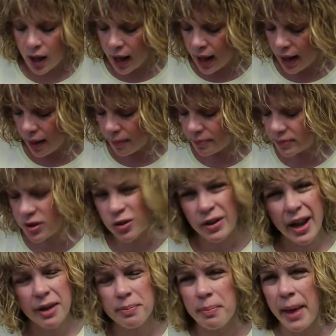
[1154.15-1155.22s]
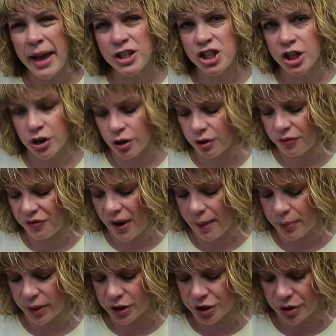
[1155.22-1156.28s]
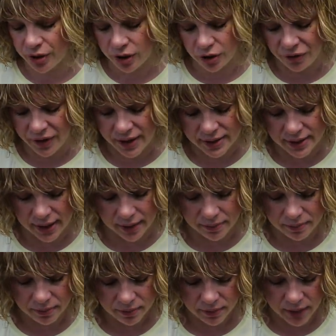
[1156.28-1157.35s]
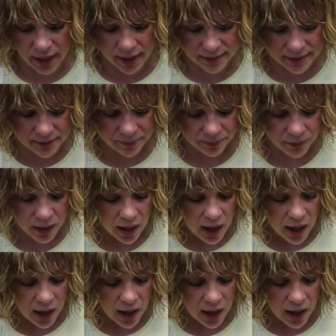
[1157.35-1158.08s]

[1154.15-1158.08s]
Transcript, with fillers: Um, so yeah, matching your fabric to your interfacing, yes.